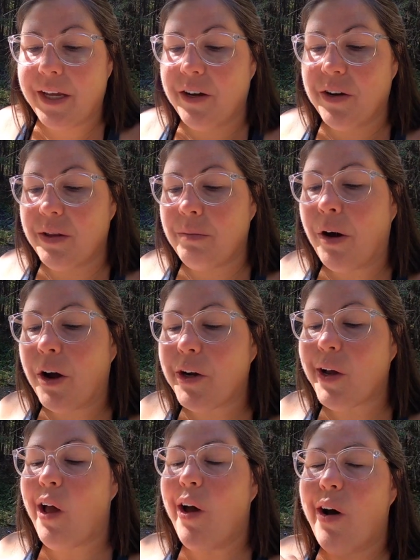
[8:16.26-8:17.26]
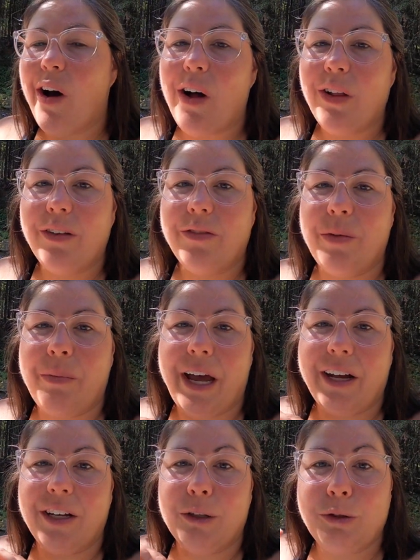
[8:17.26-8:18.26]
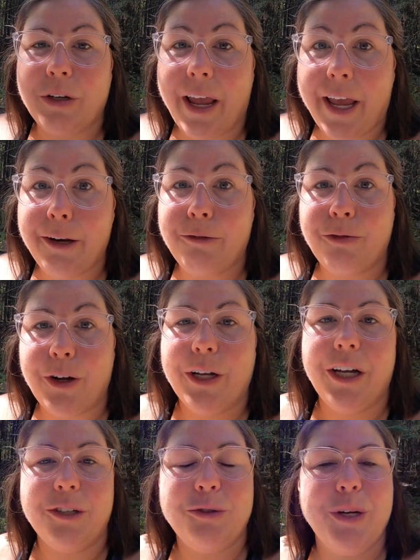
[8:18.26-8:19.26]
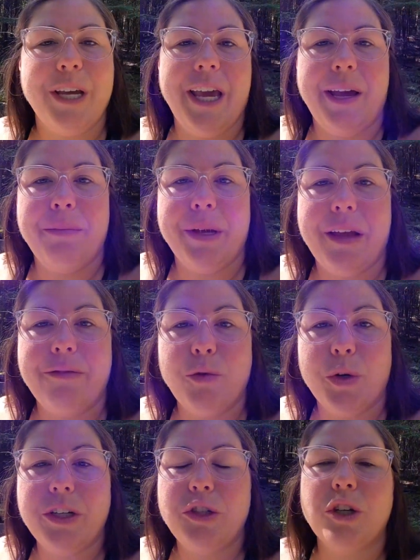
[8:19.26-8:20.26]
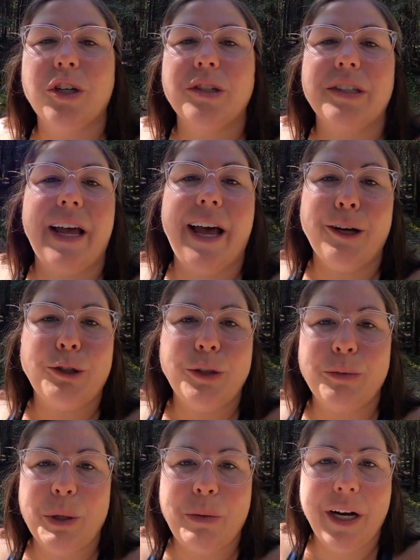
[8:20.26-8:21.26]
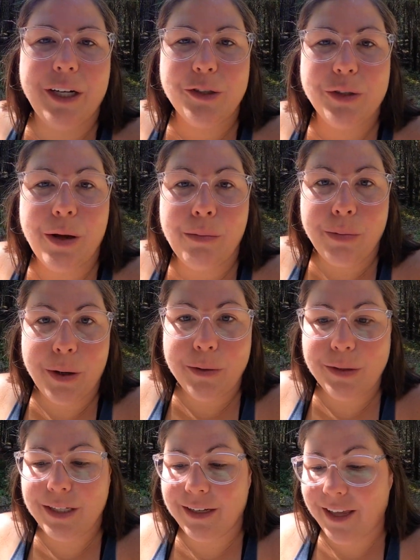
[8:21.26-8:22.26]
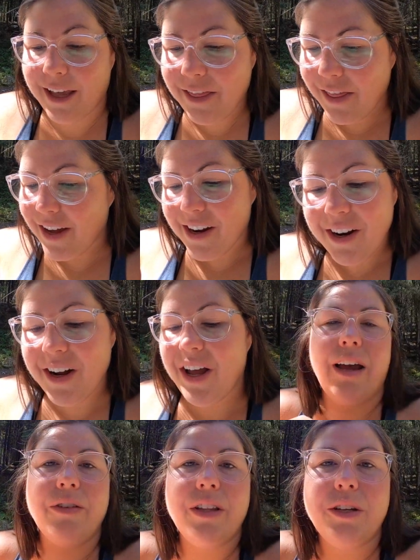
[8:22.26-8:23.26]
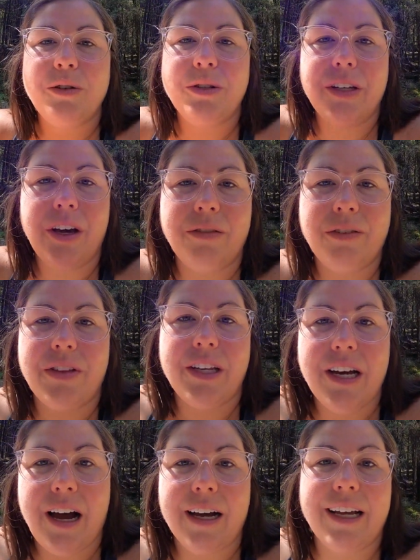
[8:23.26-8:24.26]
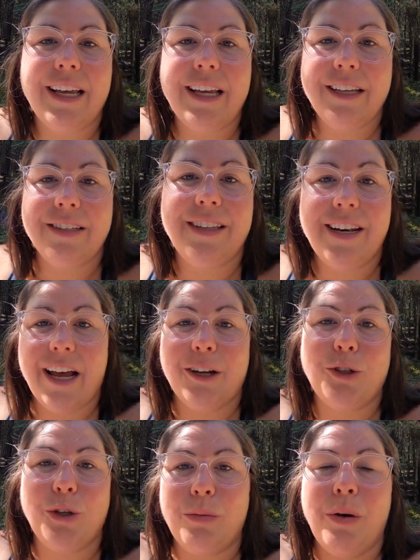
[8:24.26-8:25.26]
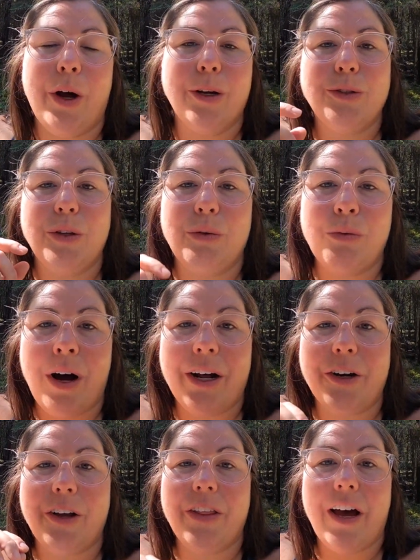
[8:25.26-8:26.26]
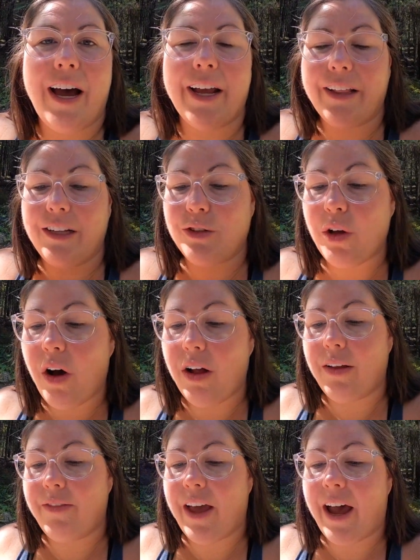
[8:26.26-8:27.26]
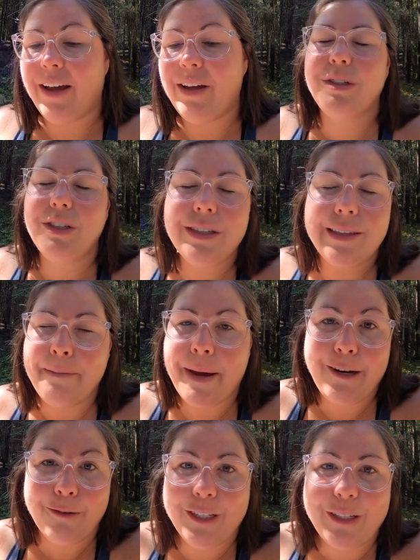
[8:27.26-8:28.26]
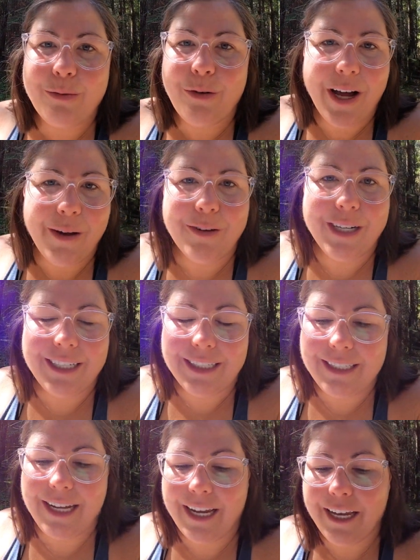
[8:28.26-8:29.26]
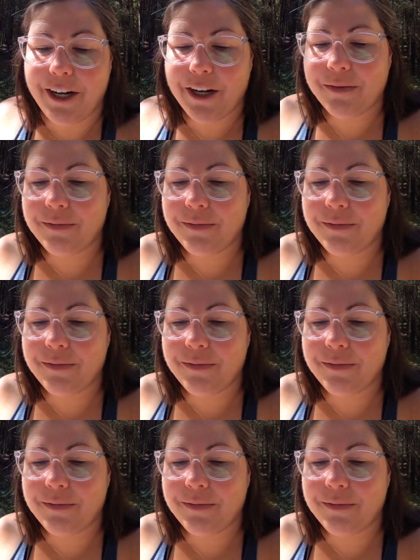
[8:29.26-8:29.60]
here in the park. All of the backcountry and front country camping at Voyageurs actually requires a boat to get there. Everything you see off of the dock is the national park. So the water, the islands, all of that, which is the main reason why I wanted to stay here.